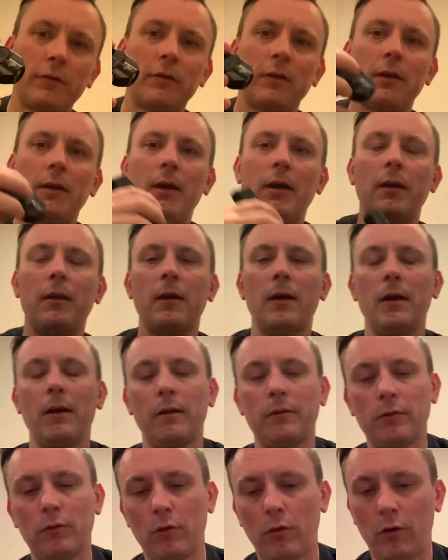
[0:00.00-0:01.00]
it again, and
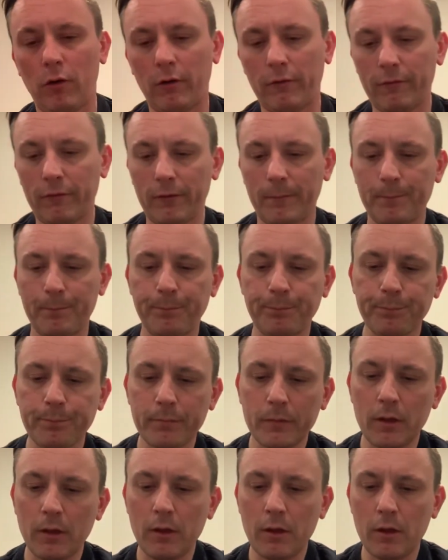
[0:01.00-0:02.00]
it's off.
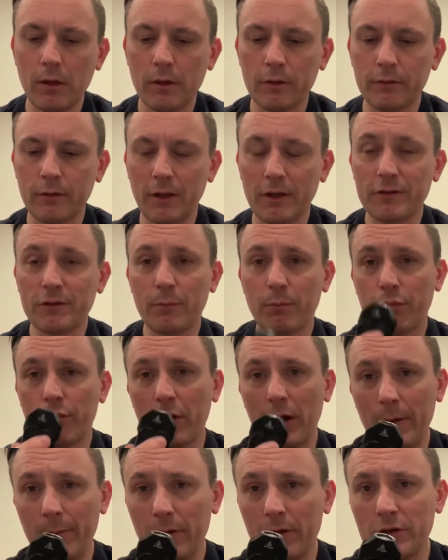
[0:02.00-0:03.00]
So that's the
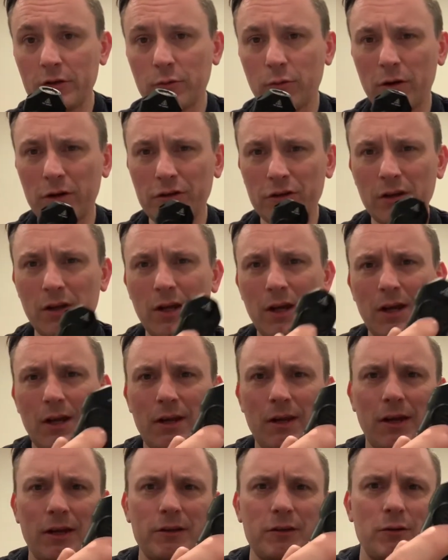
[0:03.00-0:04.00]
primary switch.
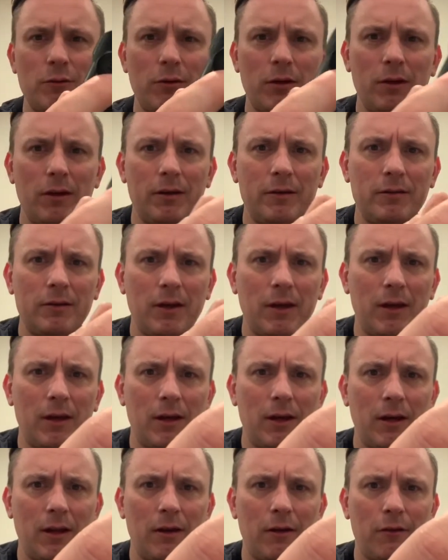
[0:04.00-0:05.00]
Next to it is
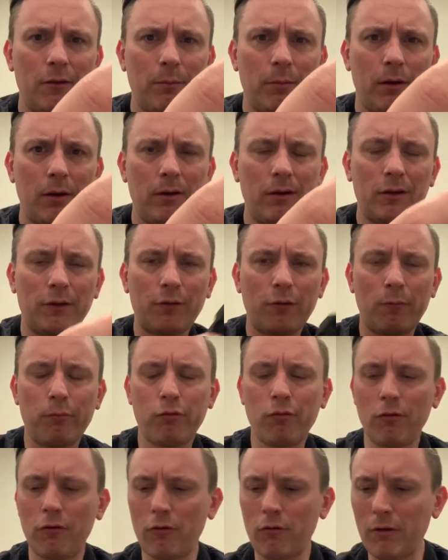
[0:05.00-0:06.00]
another button that's for
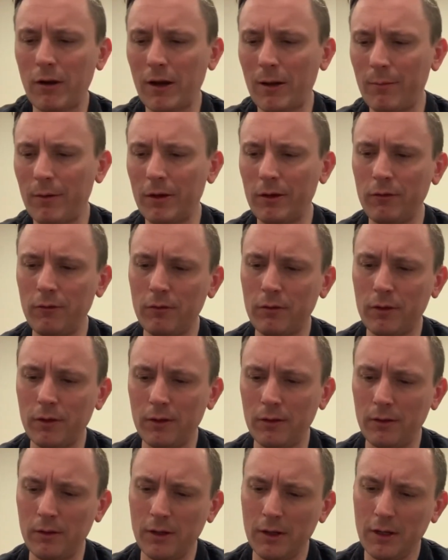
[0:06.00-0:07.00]
programming. You
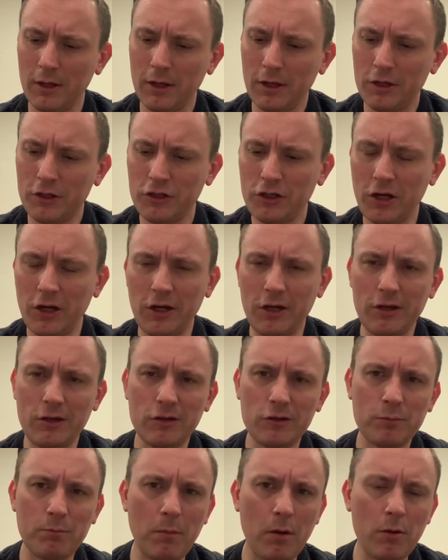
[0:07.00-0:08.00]
can
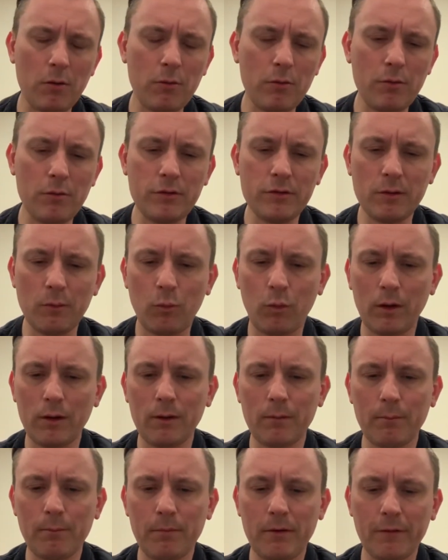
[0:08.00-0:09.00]
change modes and
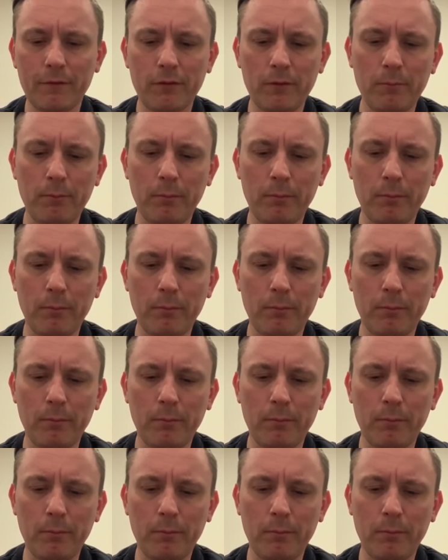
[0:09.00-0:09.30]
what different